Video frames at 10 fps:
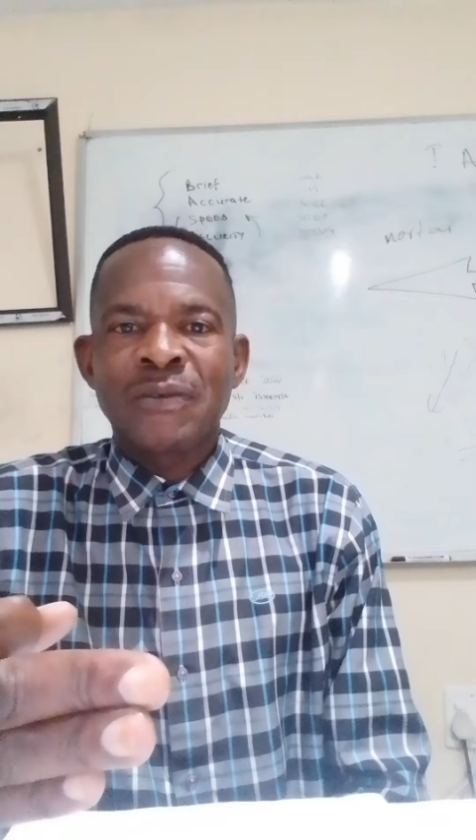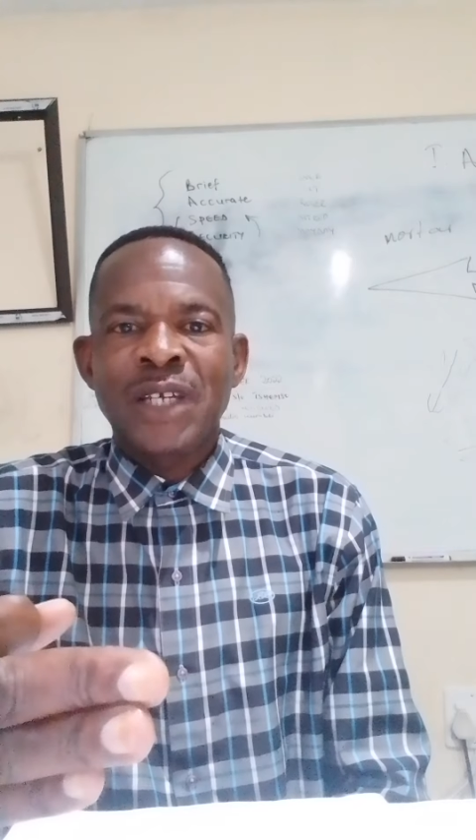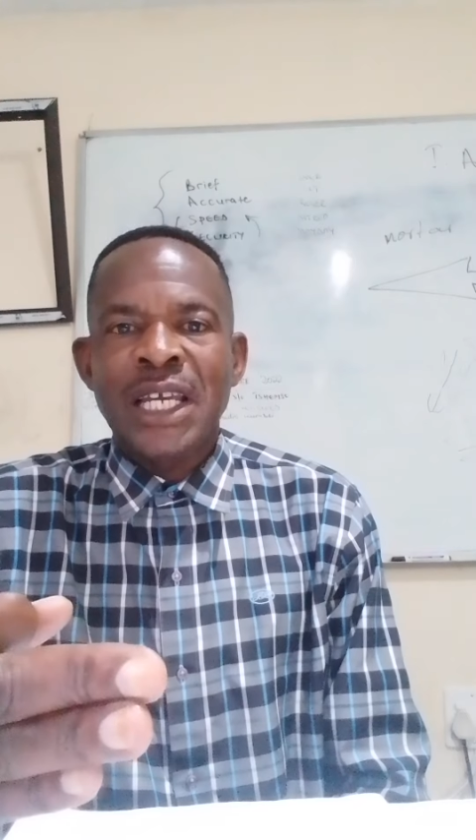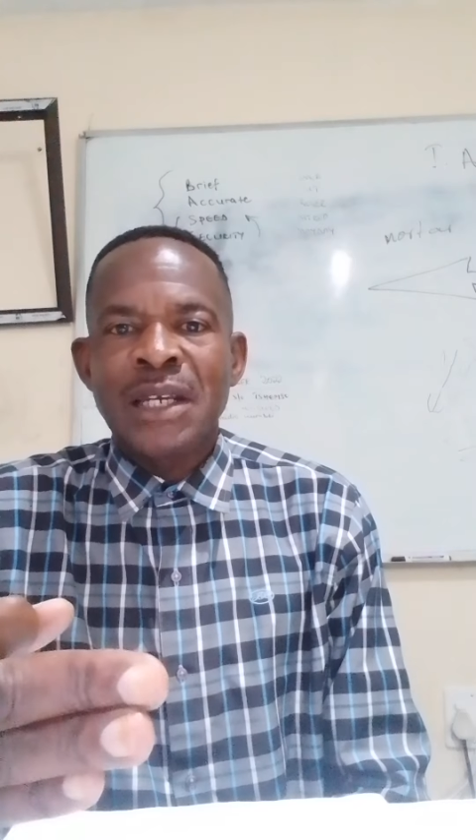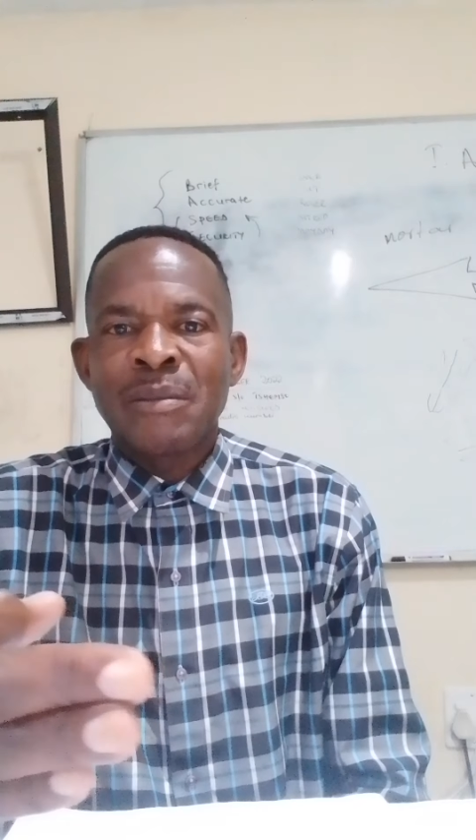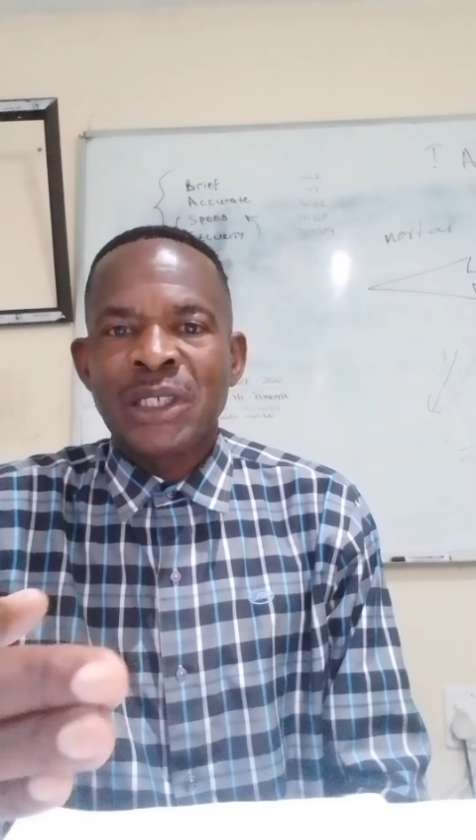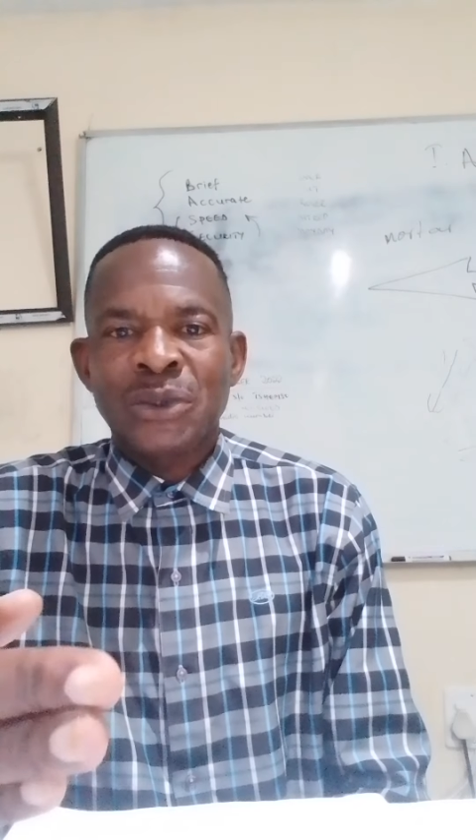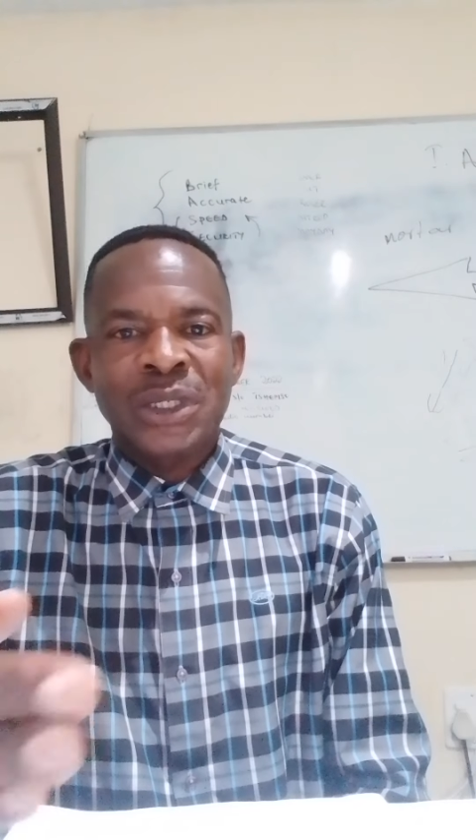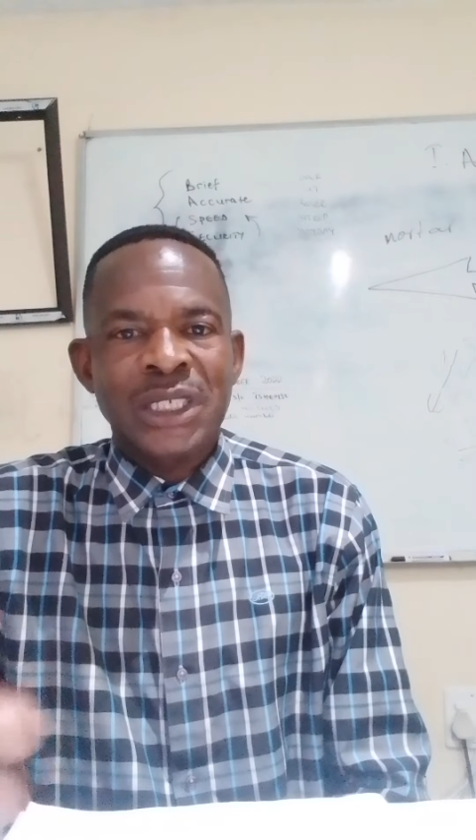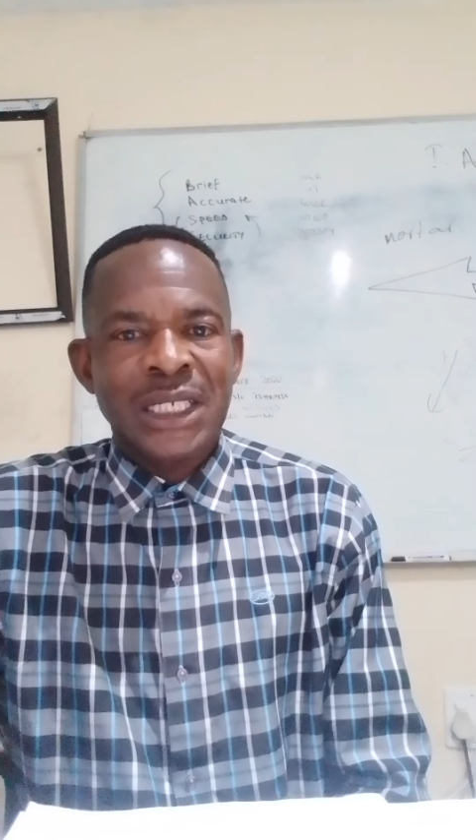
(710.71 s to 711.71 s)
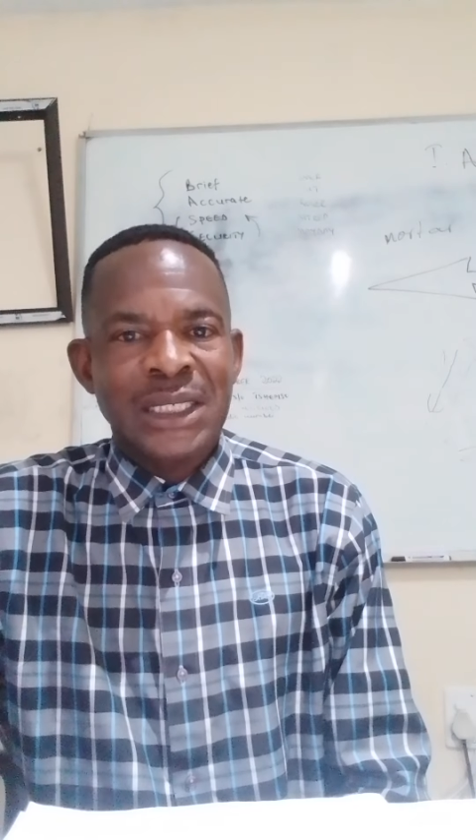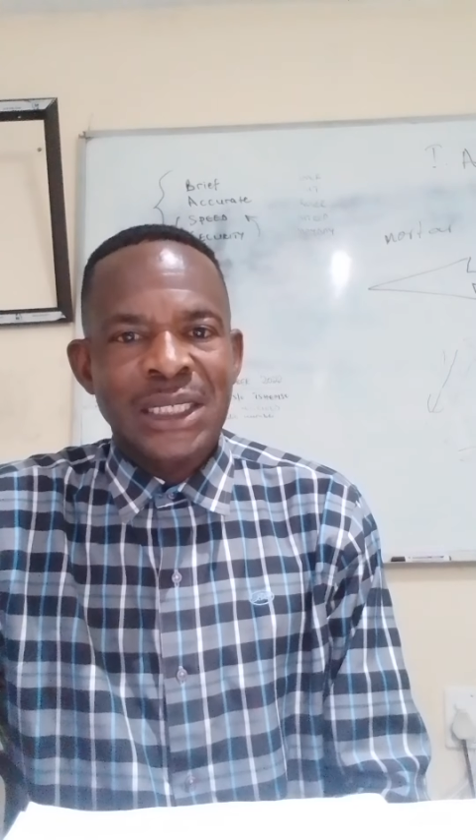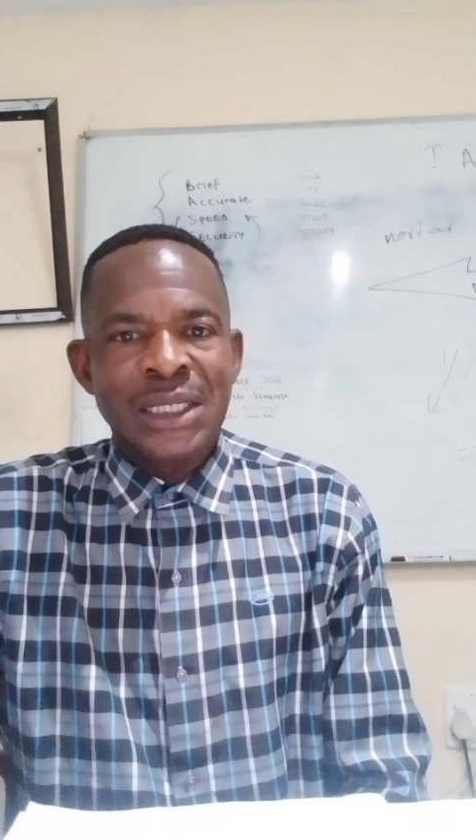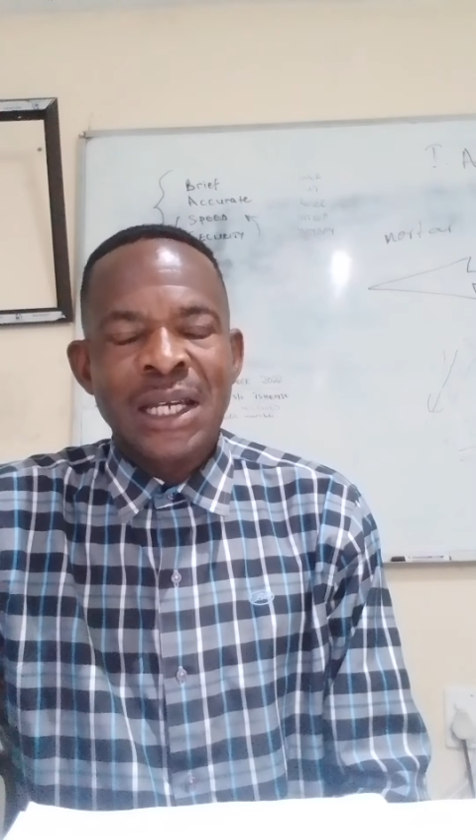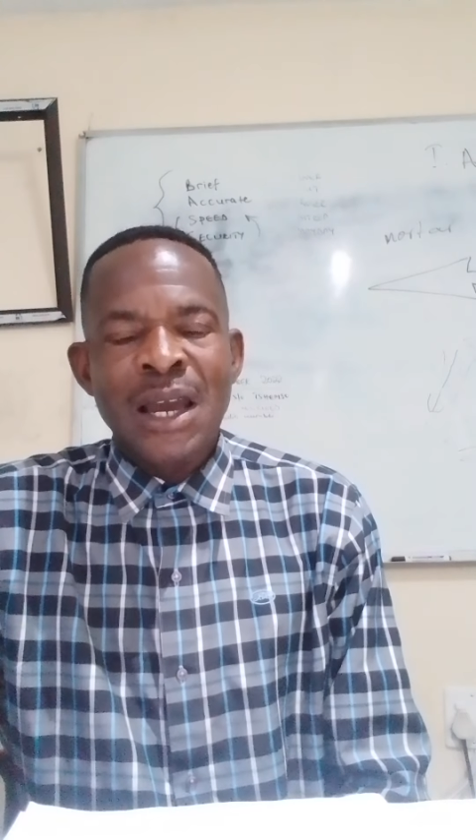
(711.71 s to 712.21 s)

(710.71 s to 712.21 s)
of the enemy must not succeed.